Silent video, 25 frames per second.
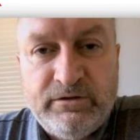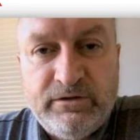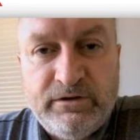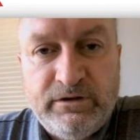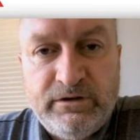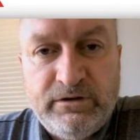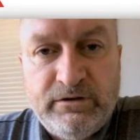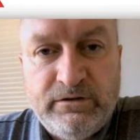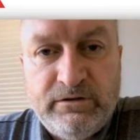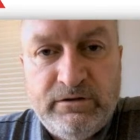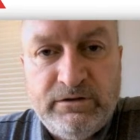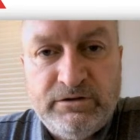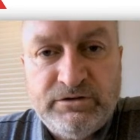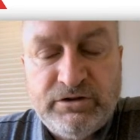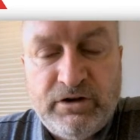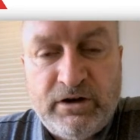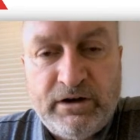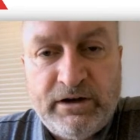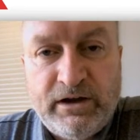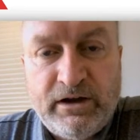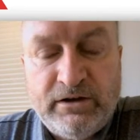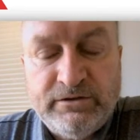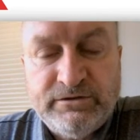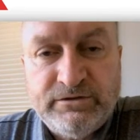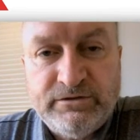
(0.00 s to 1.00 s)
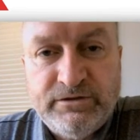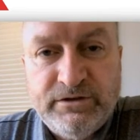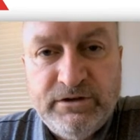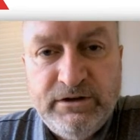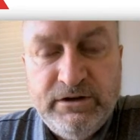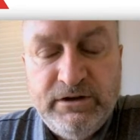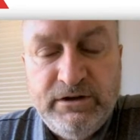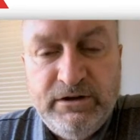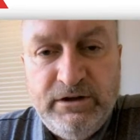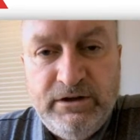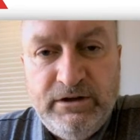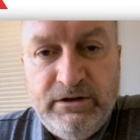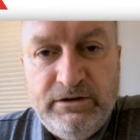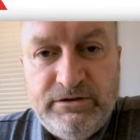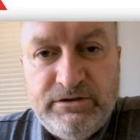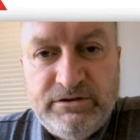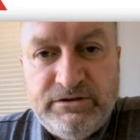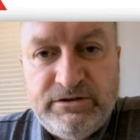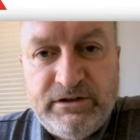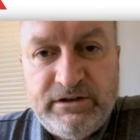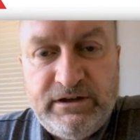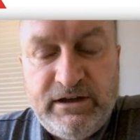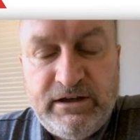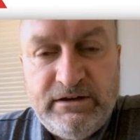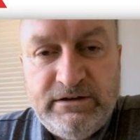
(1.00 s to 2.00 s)
the shock hazard.
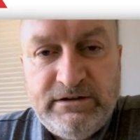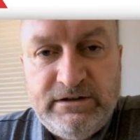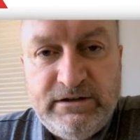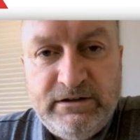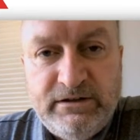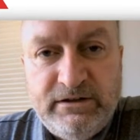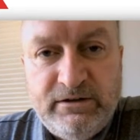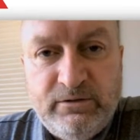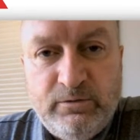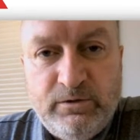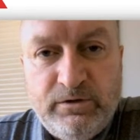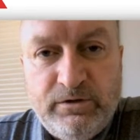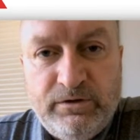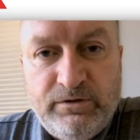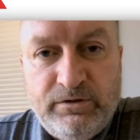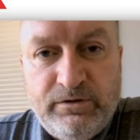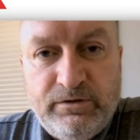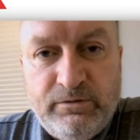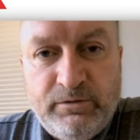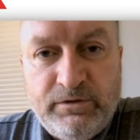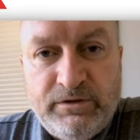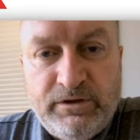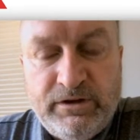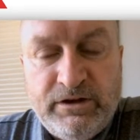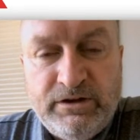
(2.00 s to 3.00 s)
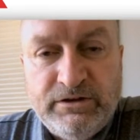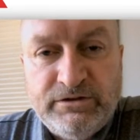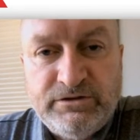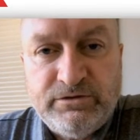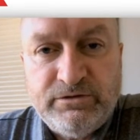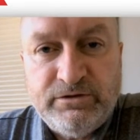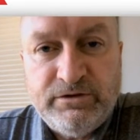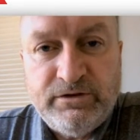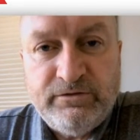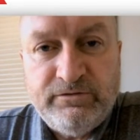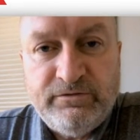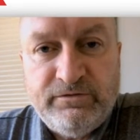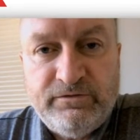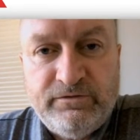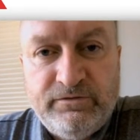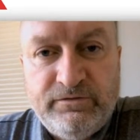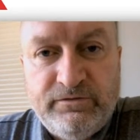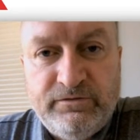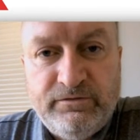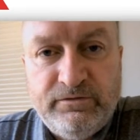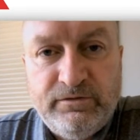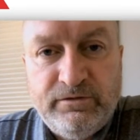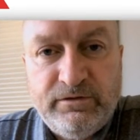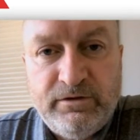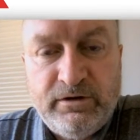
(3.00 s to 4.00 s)
Just again dealing with the history
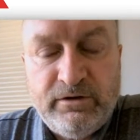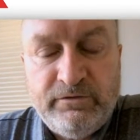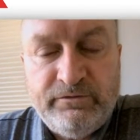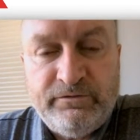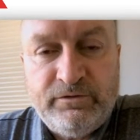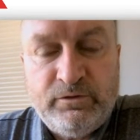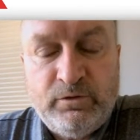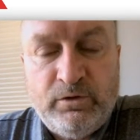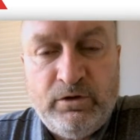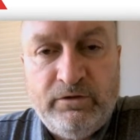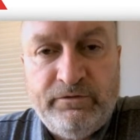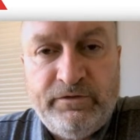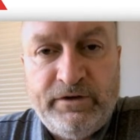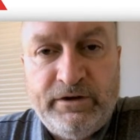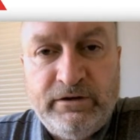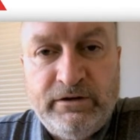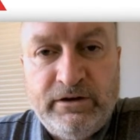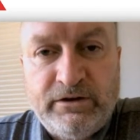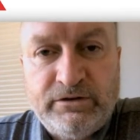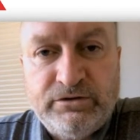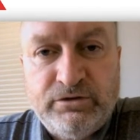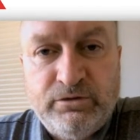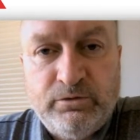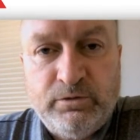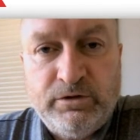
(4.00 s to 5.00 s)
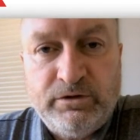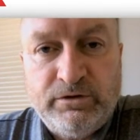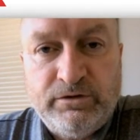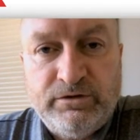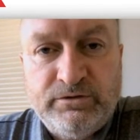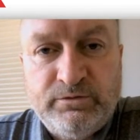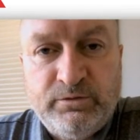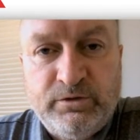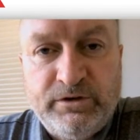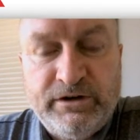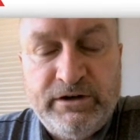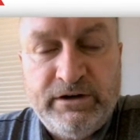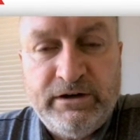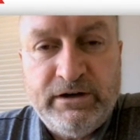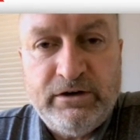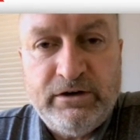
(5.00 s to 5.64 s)
of qualified electrical workers working